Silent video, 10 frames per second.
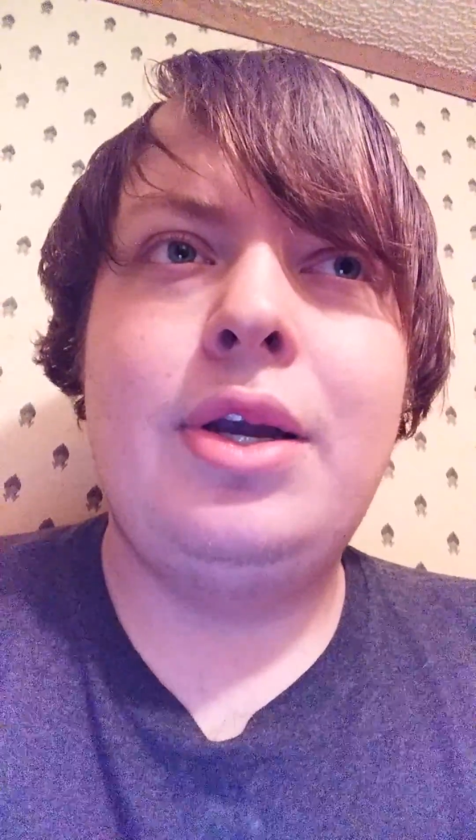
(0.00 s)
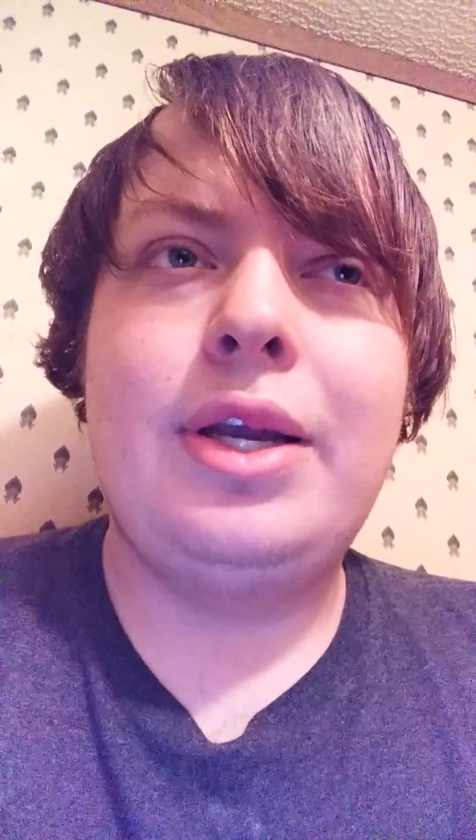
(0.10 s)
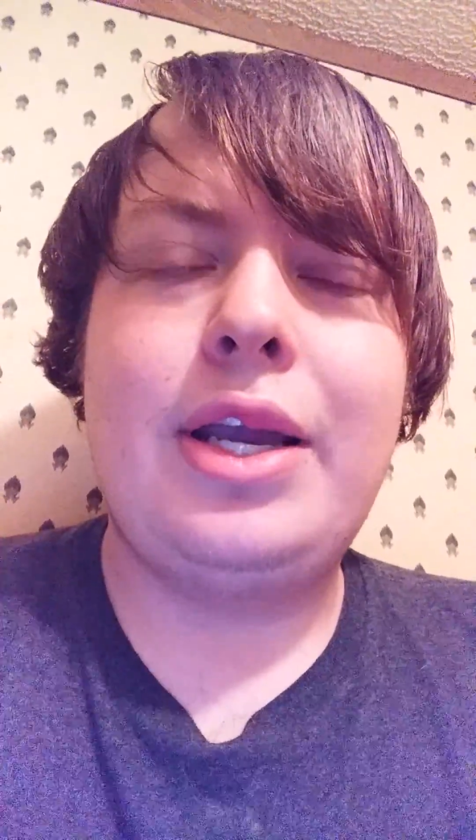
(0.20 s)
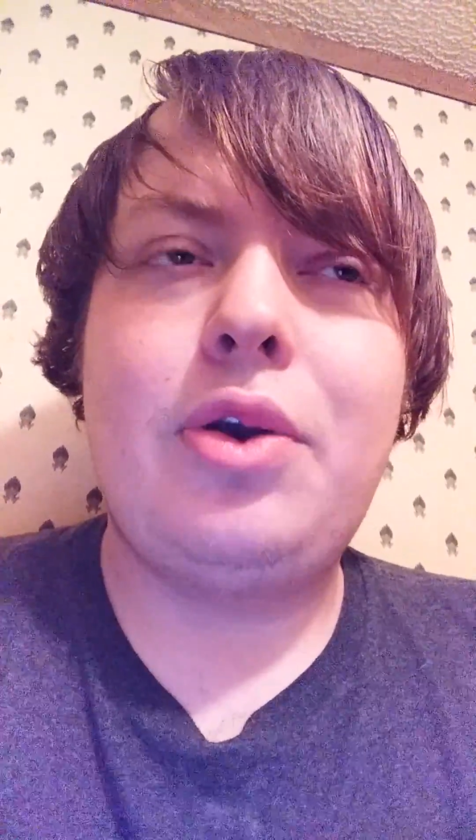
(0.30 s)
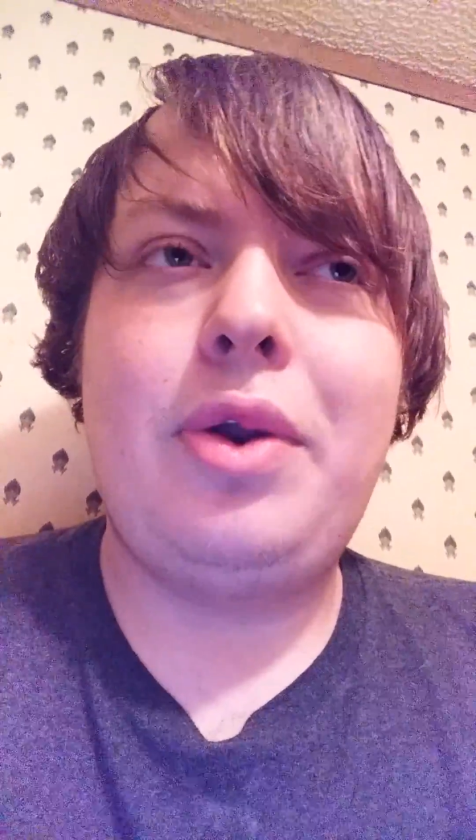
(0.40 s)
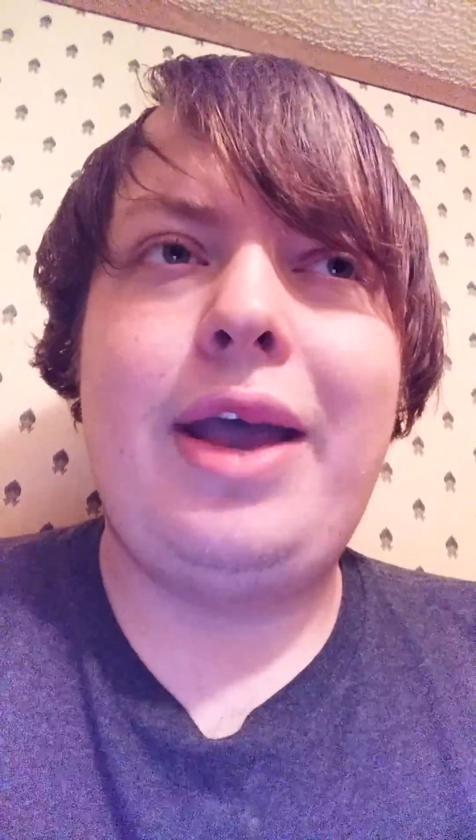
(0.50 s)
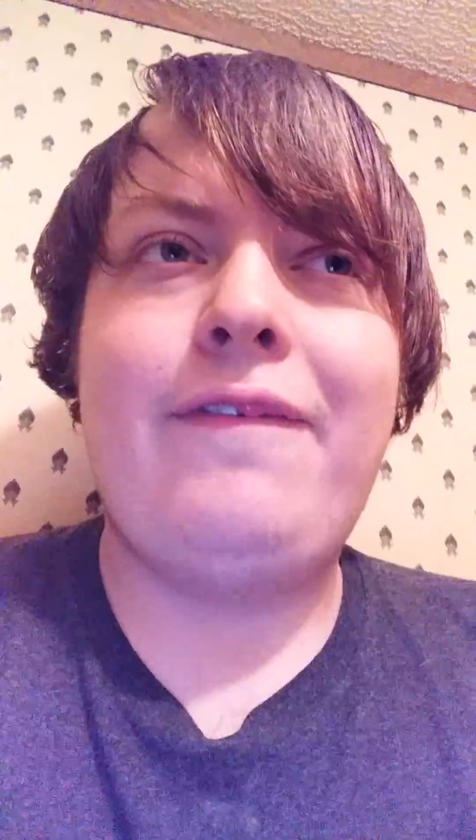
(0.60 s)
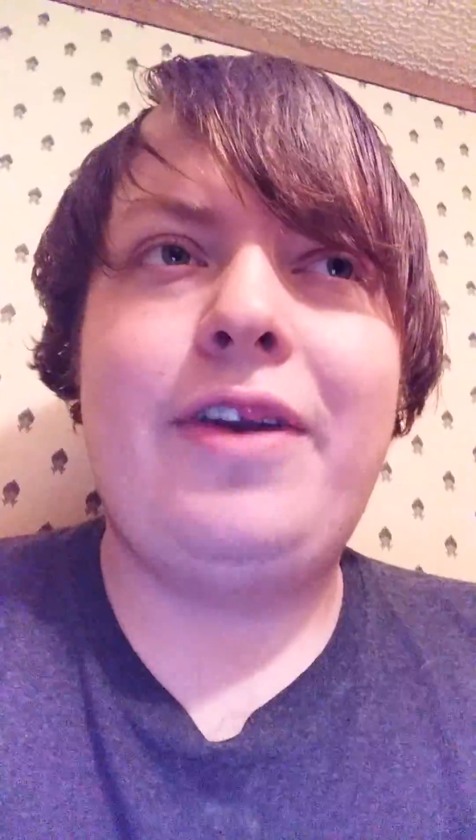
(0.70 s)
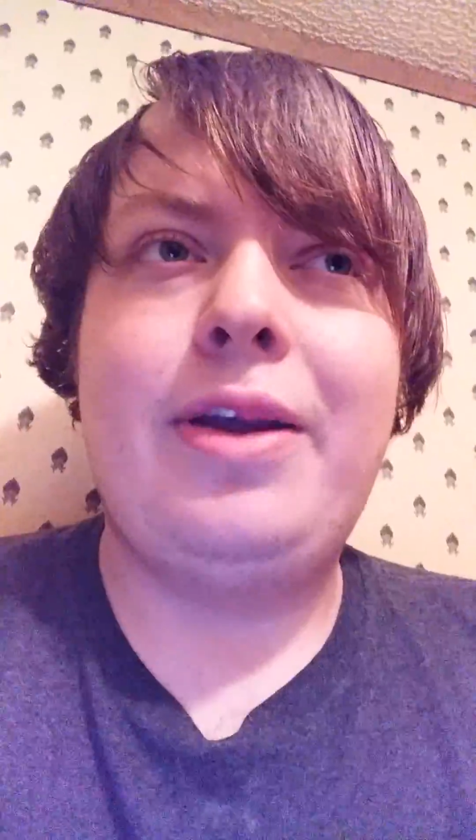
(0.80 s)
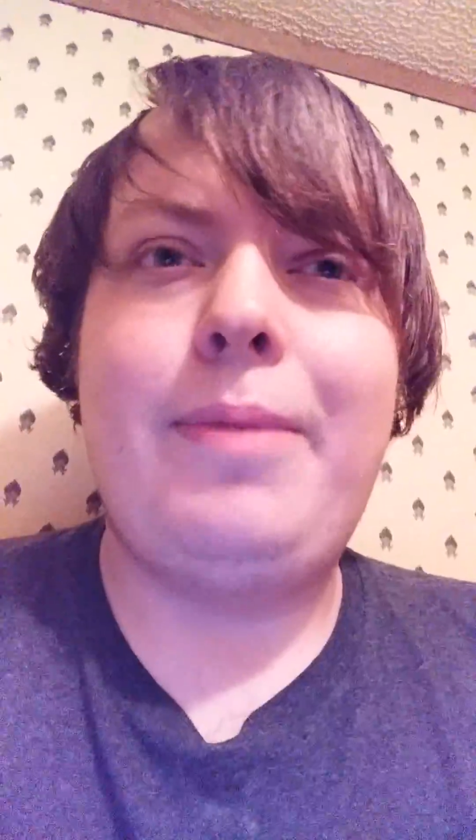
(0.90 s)
could go to
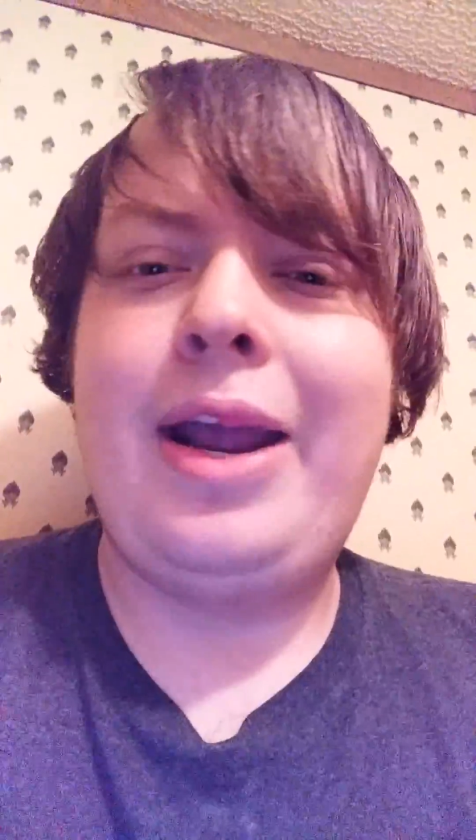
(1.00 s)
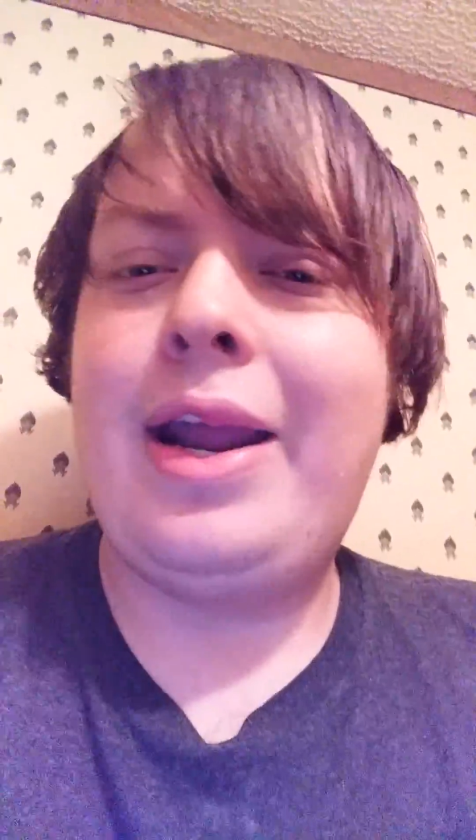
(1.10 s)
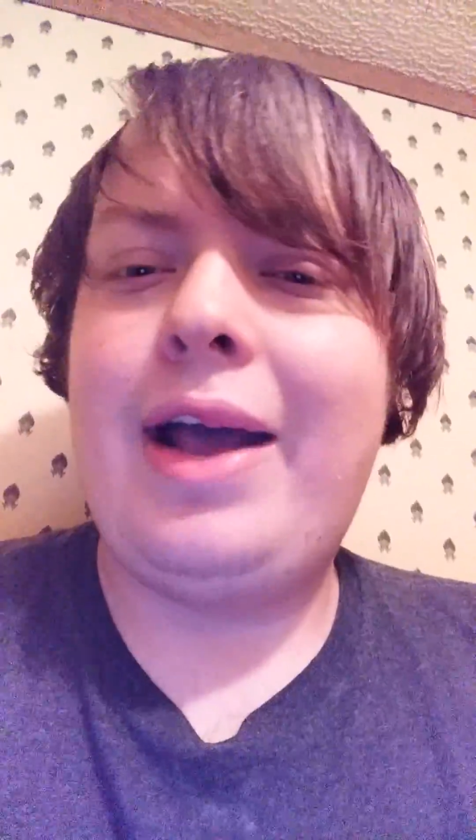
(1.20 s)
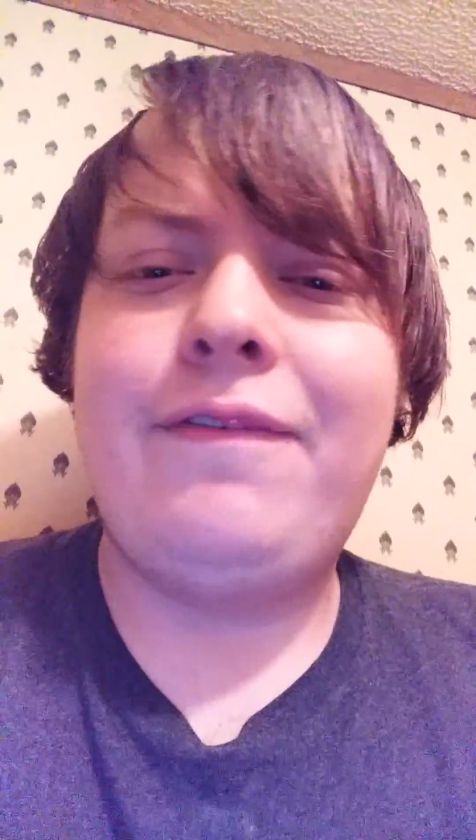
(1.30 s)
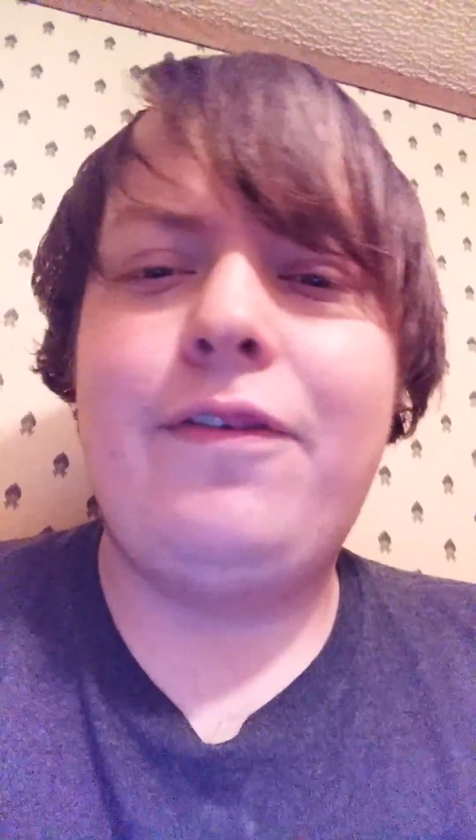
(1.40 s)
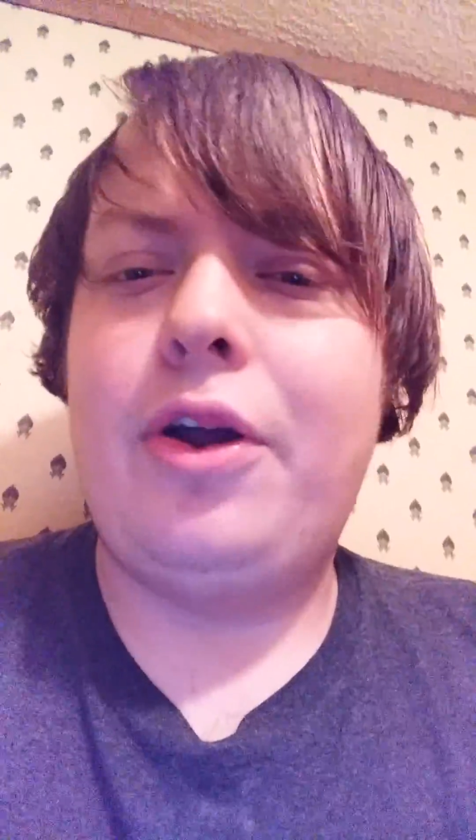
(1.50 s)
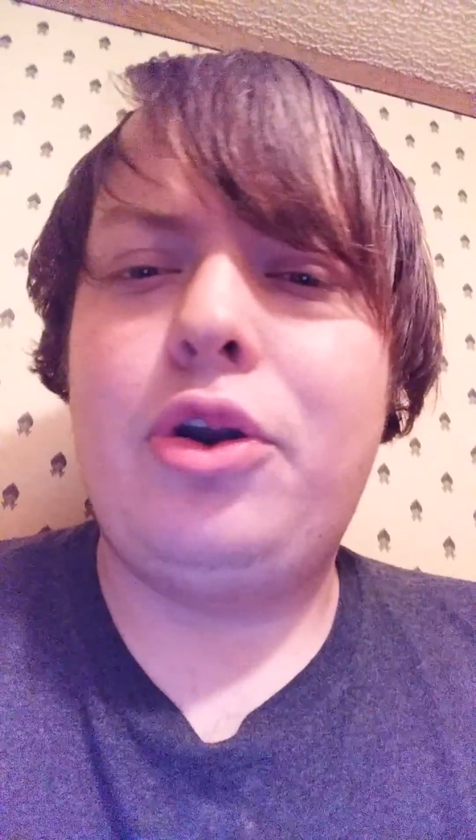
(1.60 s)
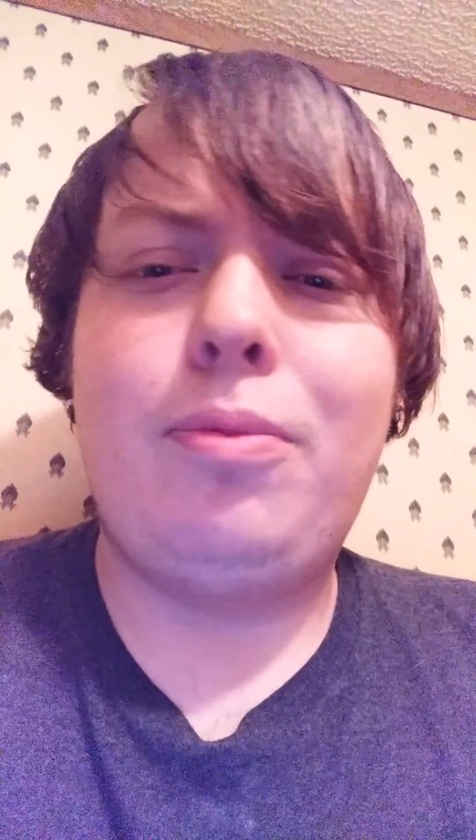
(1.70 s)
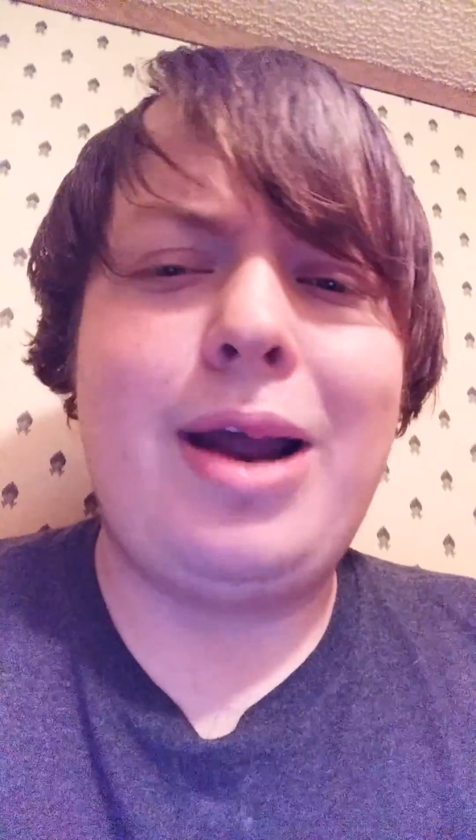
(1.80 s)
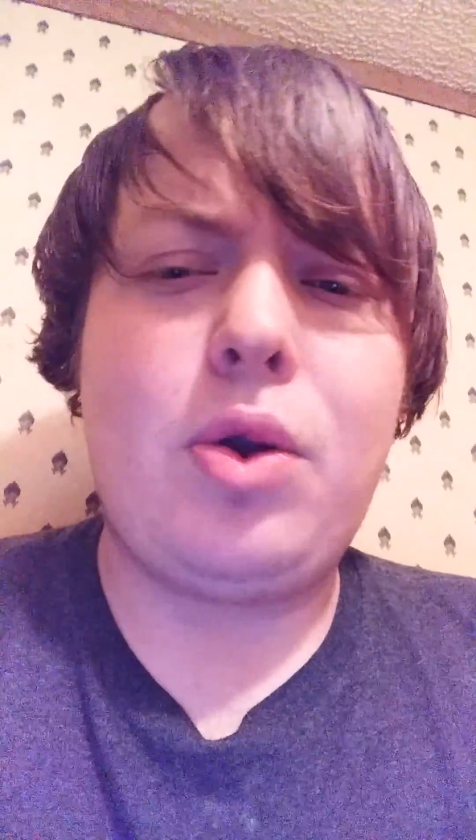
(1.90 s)
FNM and have fun
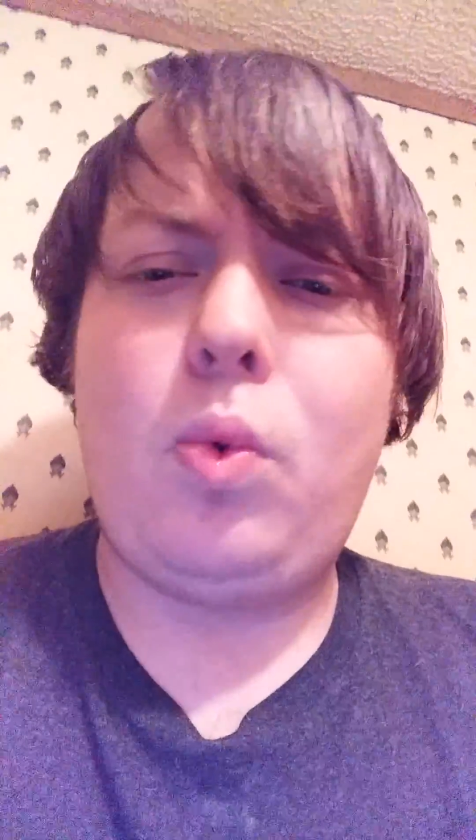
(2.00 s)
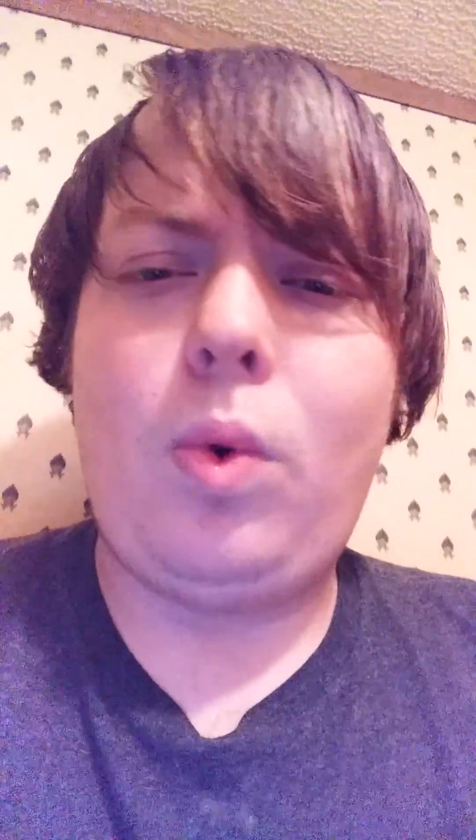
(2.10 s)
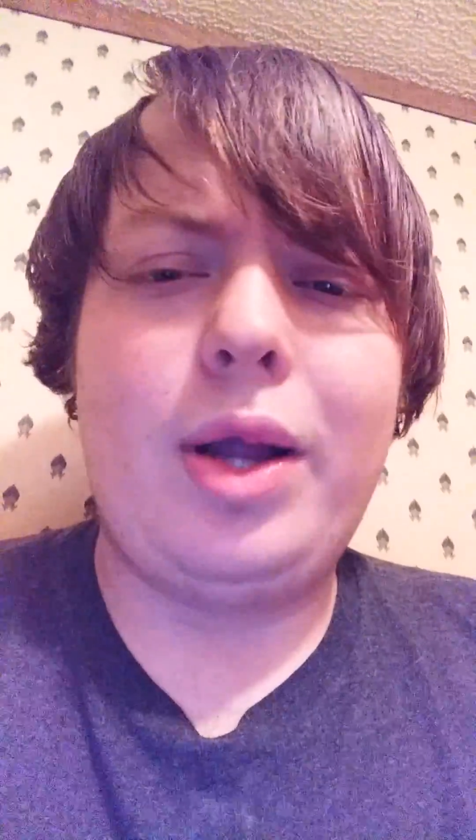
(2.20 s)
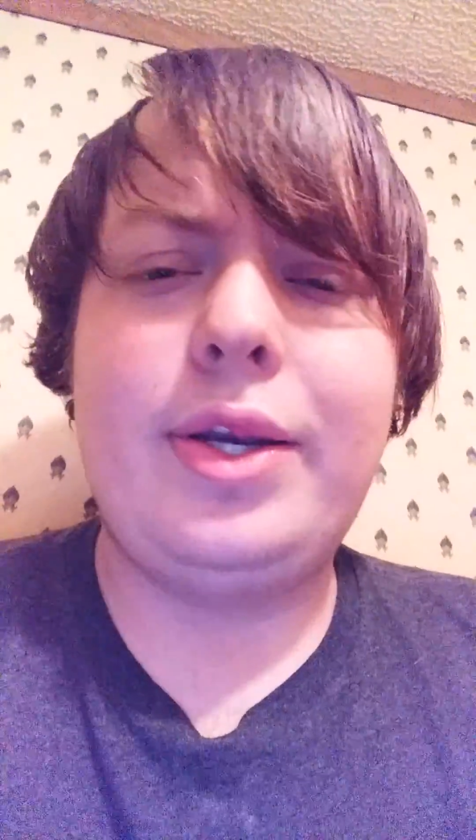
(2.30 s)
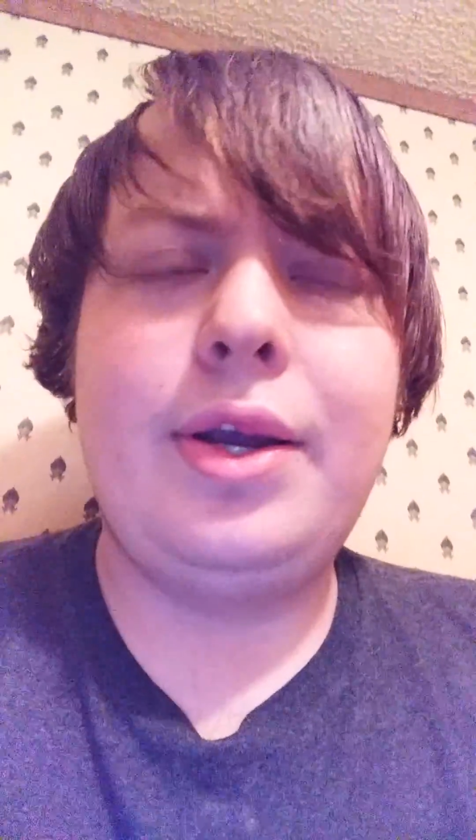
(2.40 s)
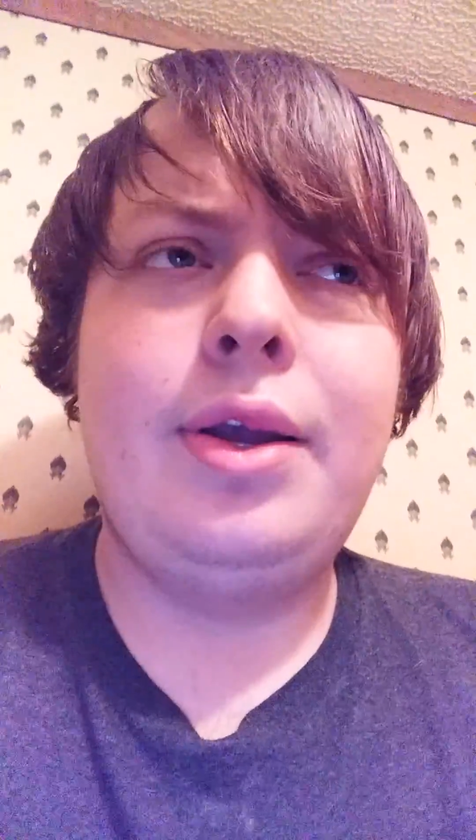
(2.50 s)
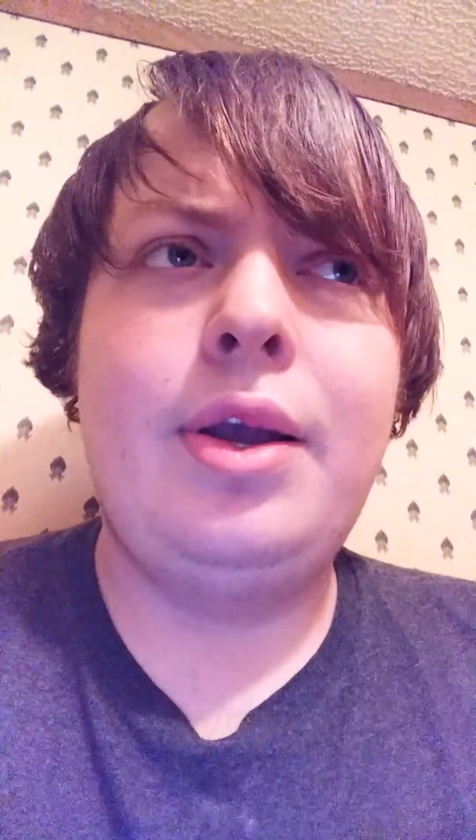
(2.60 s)
no matter what.